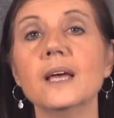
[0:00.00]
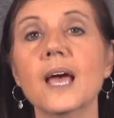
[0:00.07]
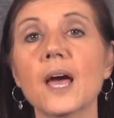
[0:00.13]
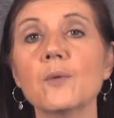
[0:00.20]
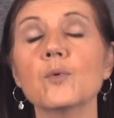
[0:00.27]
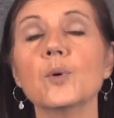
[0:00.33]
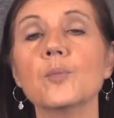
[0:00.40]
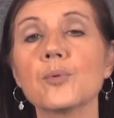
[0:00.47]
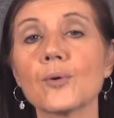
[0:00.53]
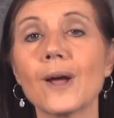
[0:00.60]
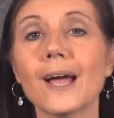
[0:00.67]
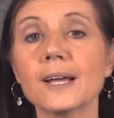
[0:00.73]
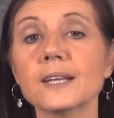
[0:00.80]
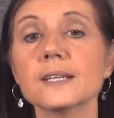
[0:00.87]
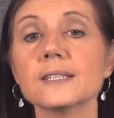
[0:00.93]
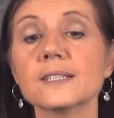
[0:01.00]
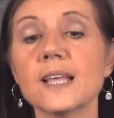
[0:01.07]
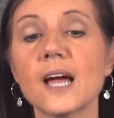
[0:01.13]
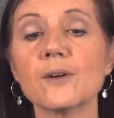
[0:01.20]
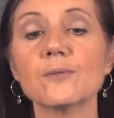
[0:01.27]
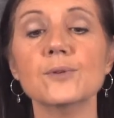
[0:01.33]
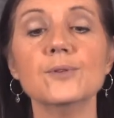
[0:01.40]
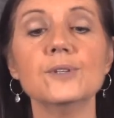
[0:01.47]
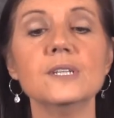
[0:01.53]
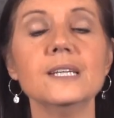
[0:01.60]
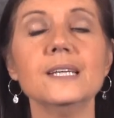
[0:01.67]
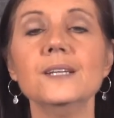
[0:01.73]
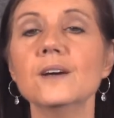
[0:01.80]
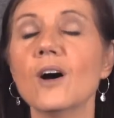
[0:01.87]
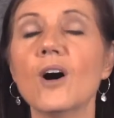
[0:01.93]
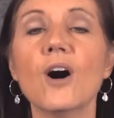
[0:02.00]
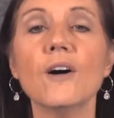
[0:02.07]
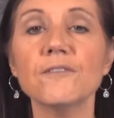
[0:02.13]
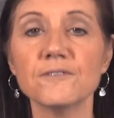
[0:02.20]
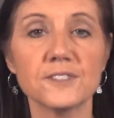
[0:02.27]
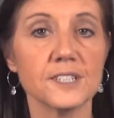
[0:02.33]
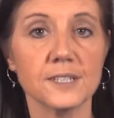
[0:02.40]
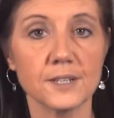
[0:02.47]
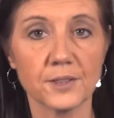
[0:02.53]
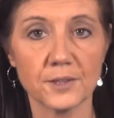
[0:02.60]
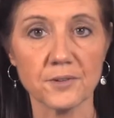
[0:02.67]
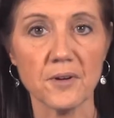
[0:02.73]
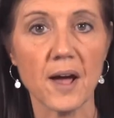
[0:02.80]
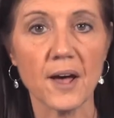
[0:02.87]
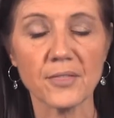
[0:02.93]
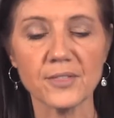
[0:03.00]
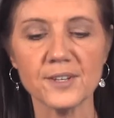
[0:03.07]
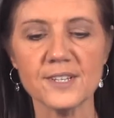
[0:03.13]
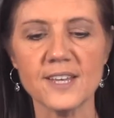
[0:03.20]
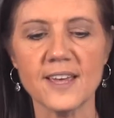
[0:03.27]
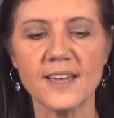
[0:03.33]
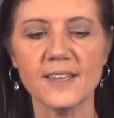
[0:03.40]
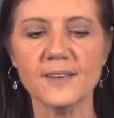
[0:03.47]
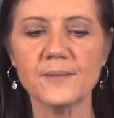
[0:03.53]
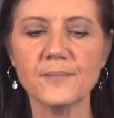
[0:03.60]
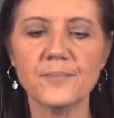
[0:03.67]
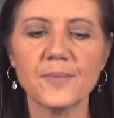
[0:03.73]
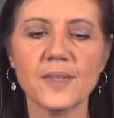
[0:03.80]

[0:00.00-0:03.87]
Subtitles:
and will practice that routine often throughout the day.